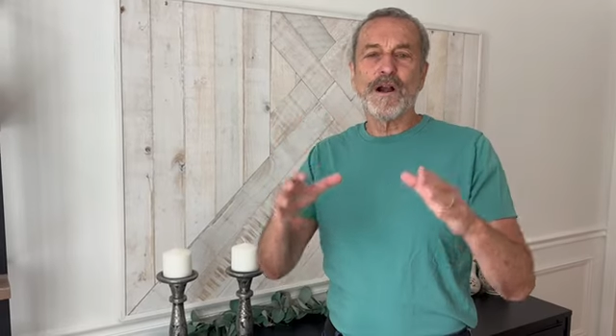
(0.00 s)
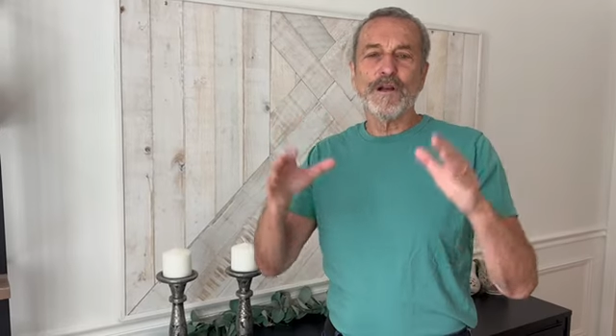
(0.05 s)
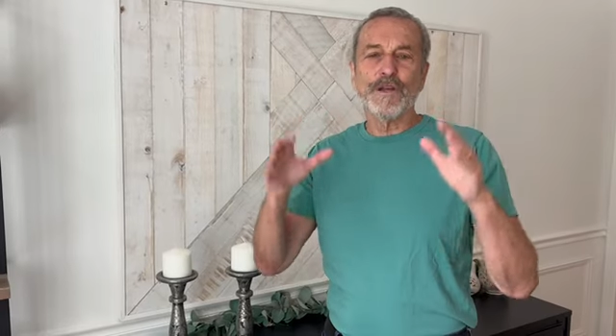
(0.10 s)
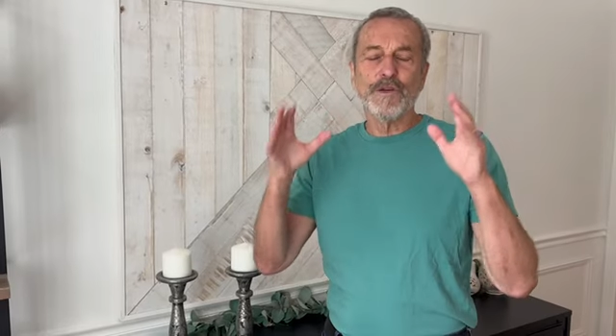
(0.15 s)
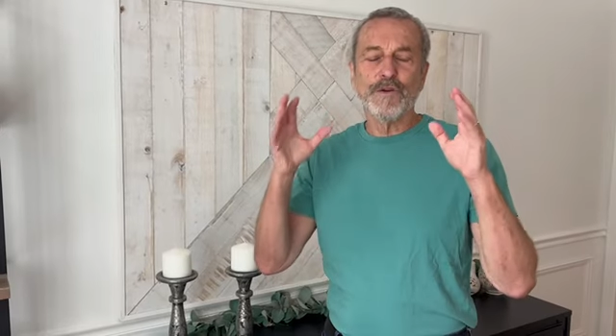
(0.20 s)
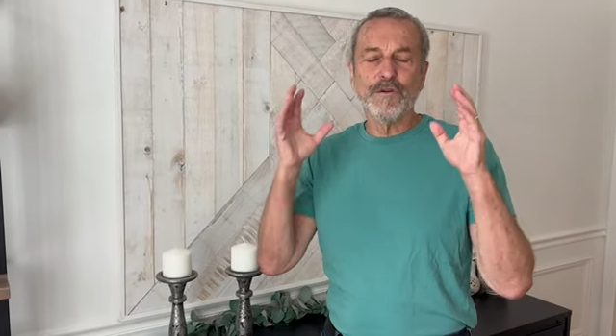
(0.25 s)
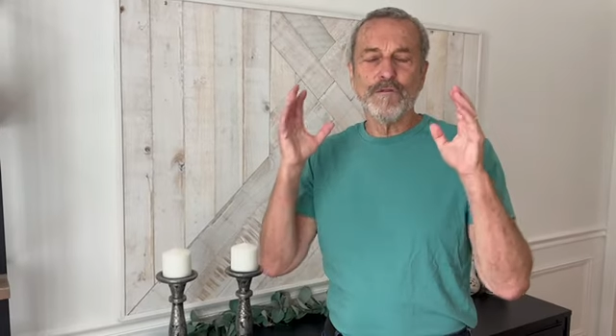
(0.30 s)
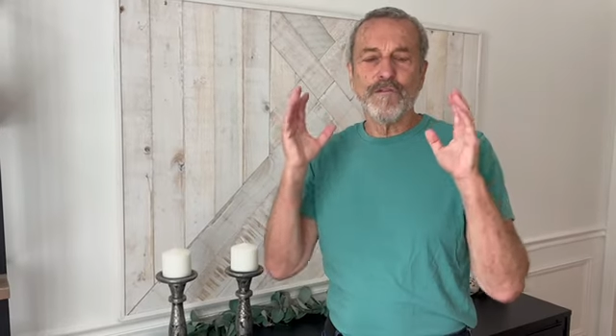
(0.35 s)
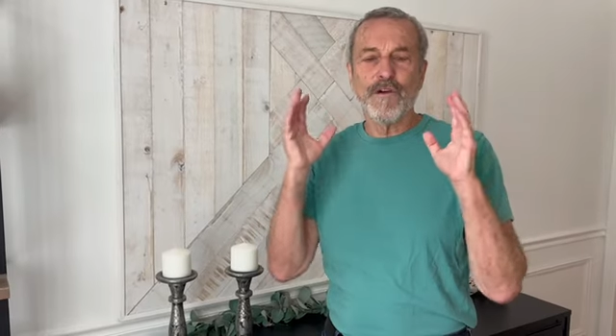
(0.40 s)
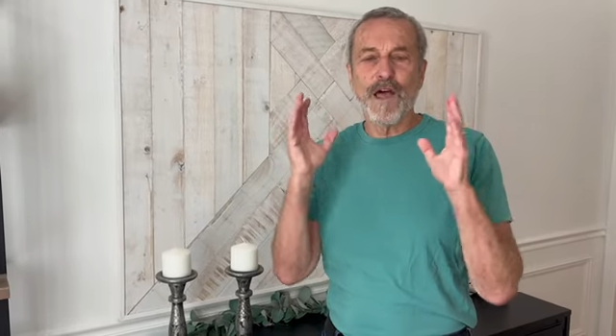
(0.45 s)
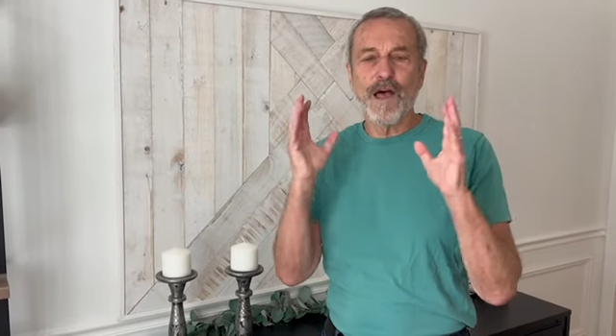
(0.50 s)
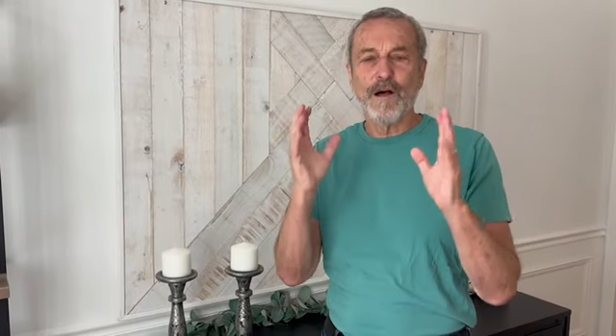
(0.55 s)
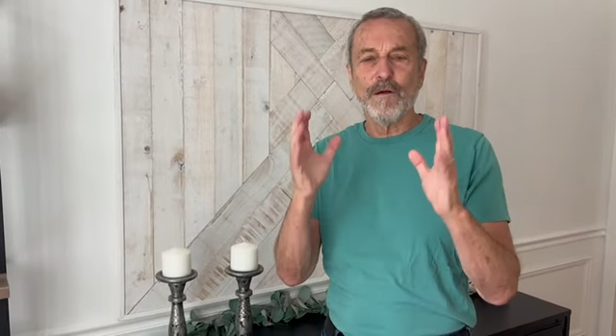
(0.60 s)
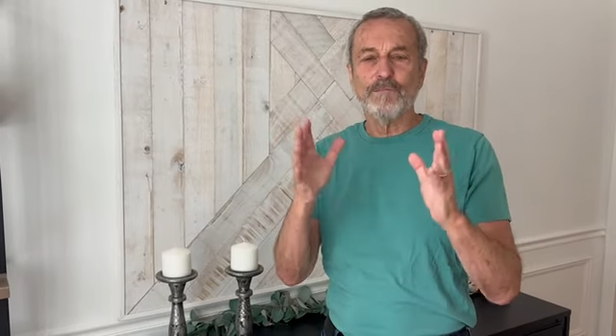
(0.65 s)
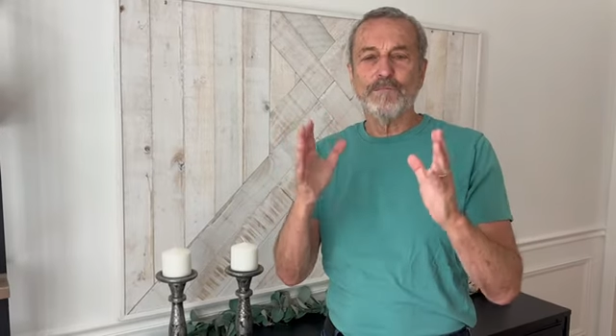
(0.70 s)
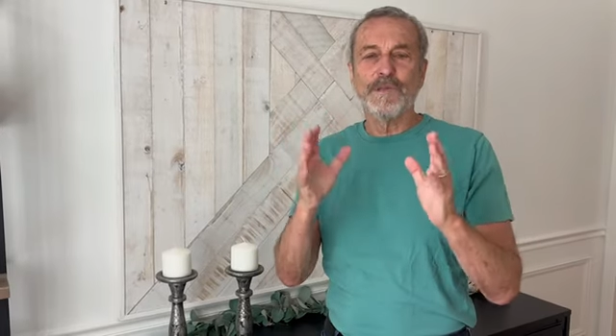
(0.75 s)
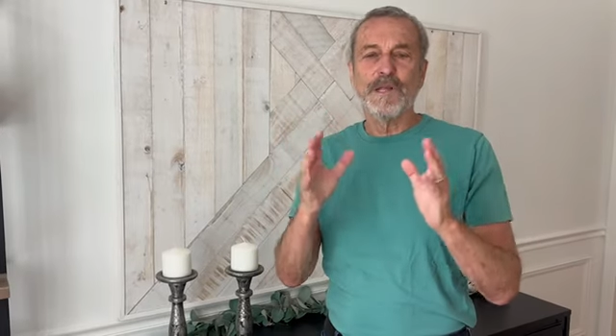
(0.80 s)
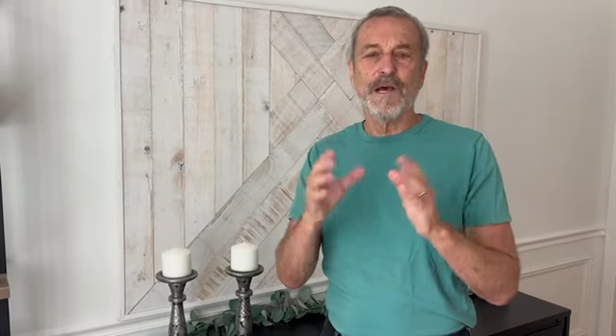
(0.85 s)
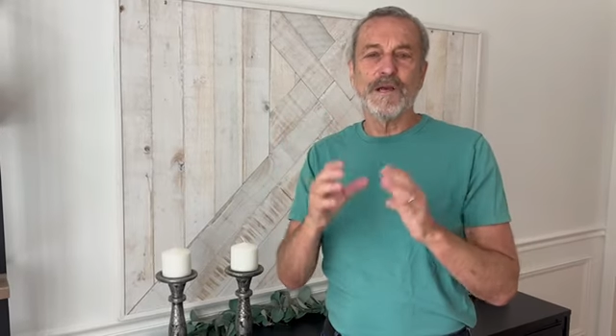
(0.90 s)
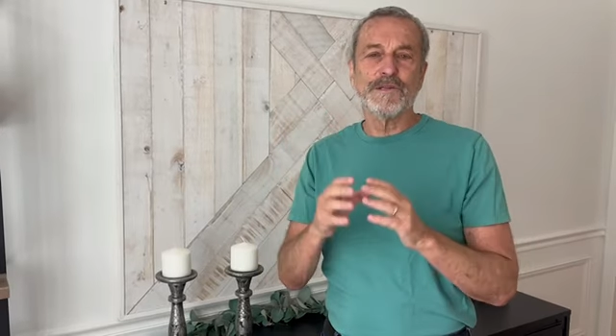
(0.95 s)
You've
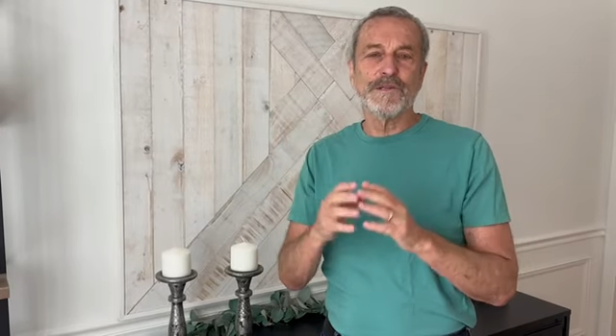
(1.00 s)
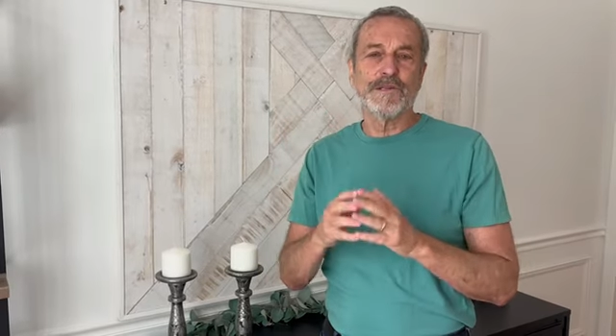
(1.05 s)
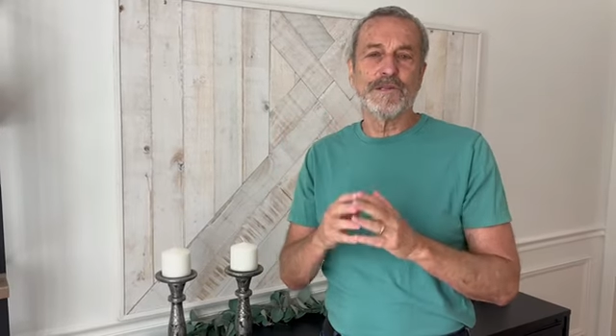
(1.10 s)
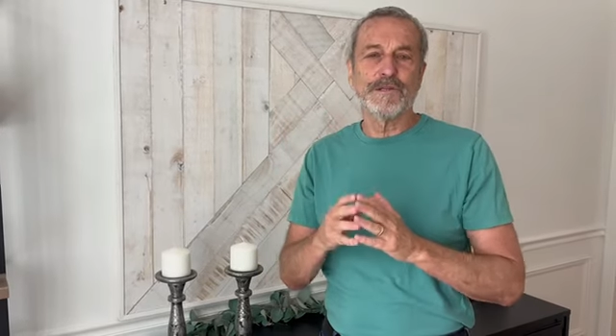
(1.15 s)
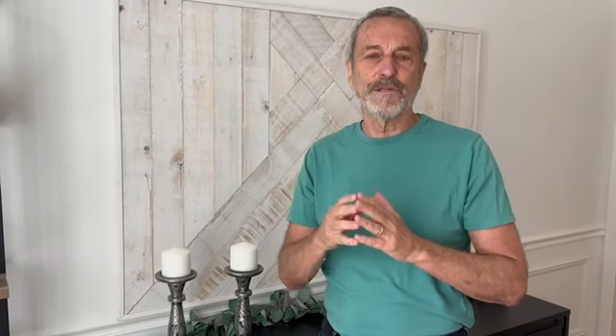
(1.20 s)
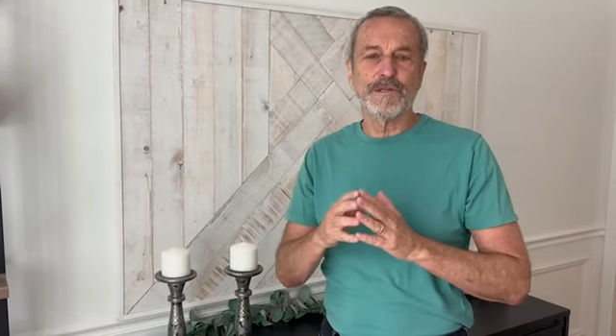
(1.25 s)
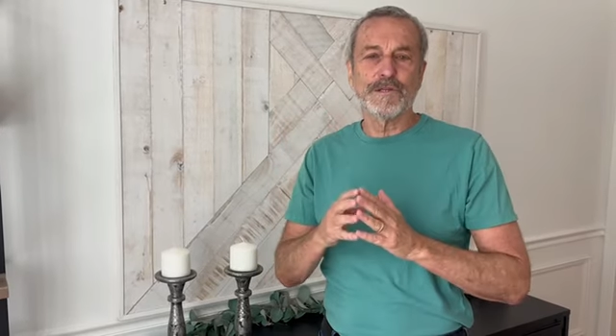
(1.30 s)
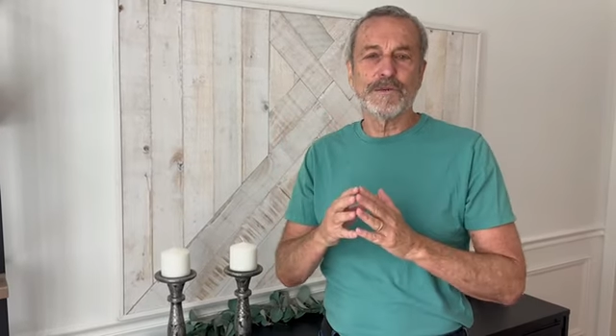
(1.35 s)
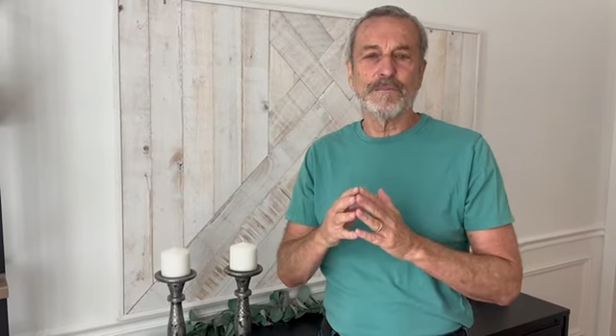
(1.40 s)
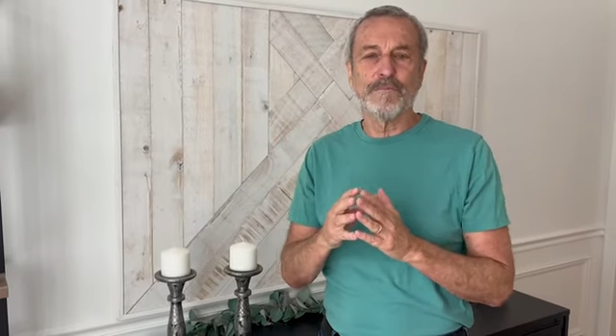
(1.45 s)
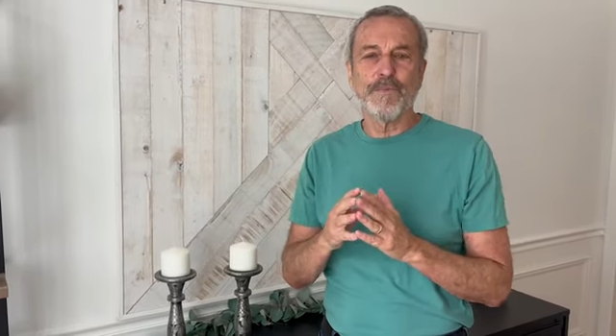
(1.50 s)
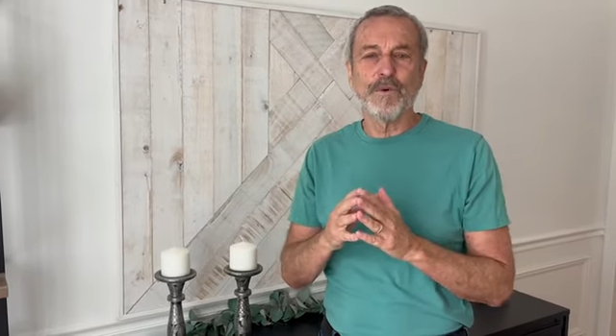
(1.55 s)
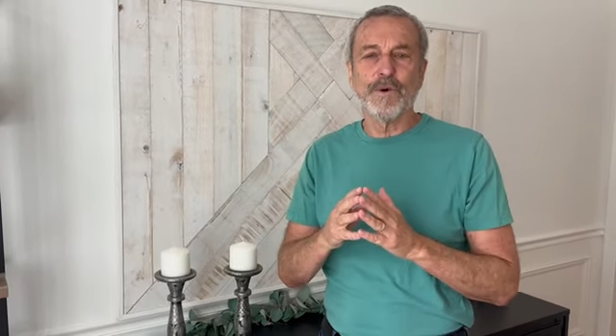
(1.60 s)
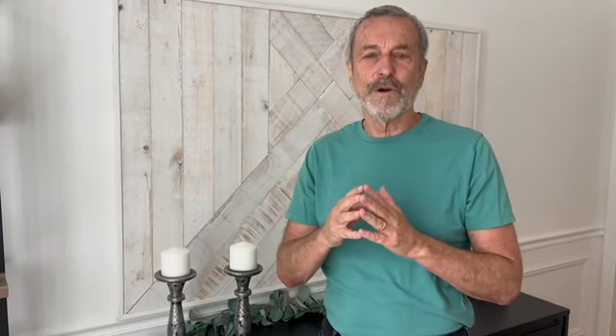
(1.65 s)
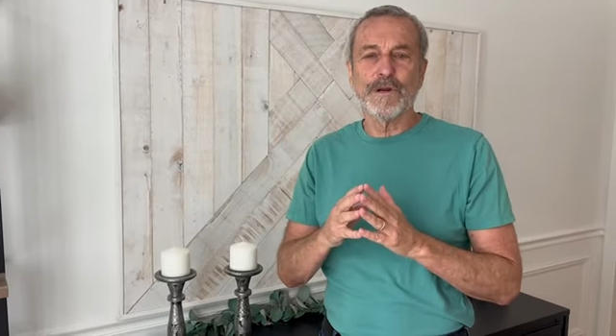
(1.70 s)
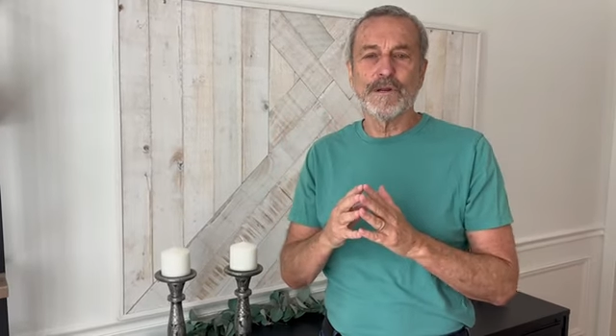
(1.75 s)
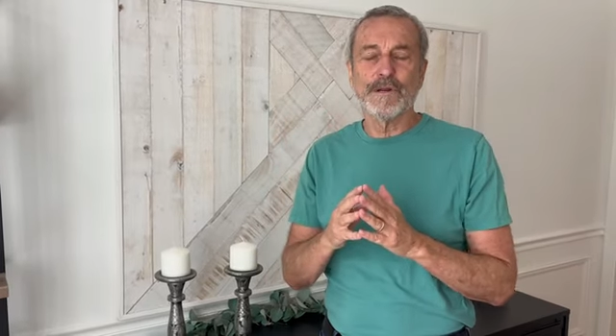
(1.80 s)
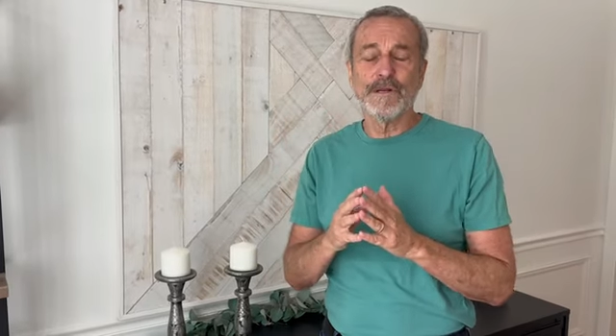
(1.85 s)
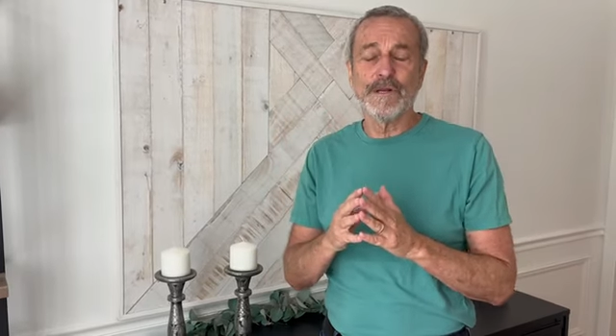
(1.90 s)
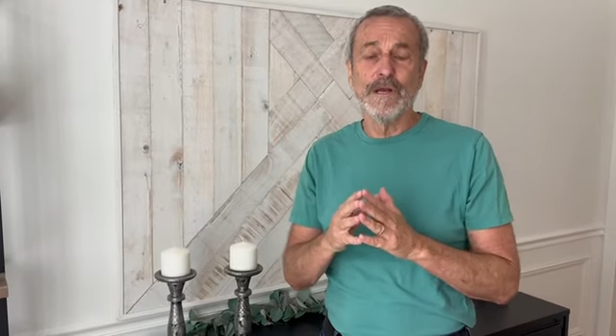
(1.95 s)
helped us and
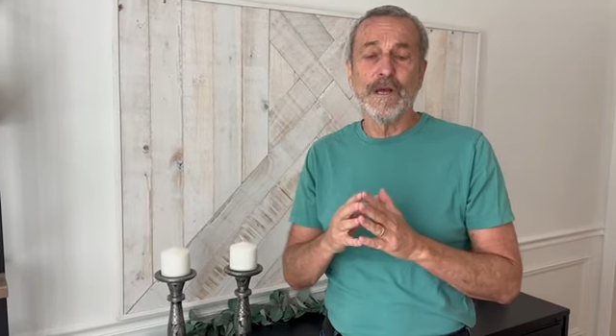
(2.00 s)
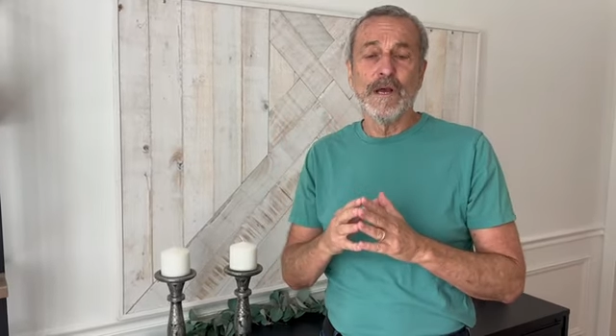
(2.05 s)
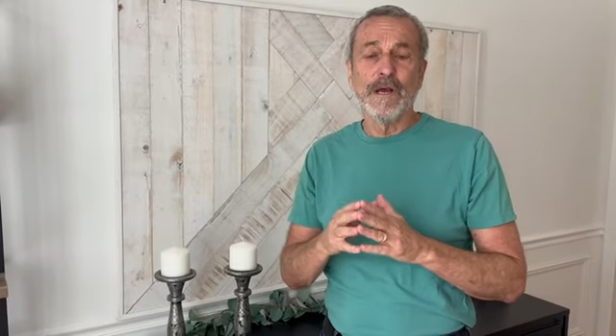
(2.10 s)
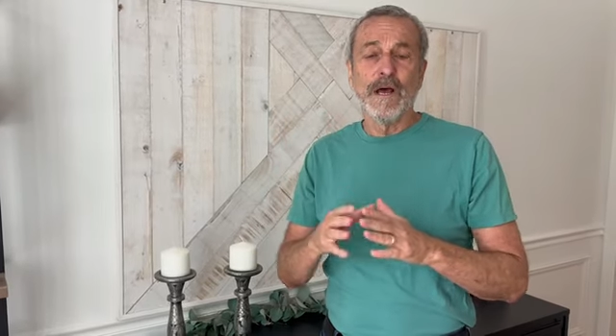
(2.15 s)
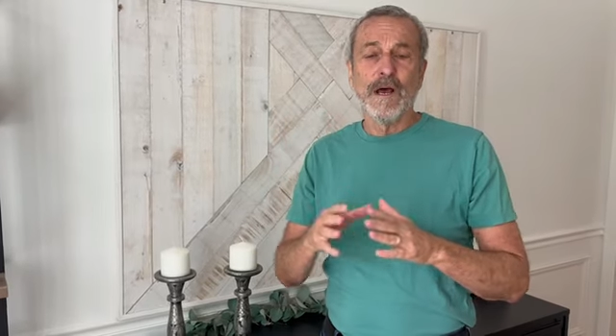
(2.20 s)
supported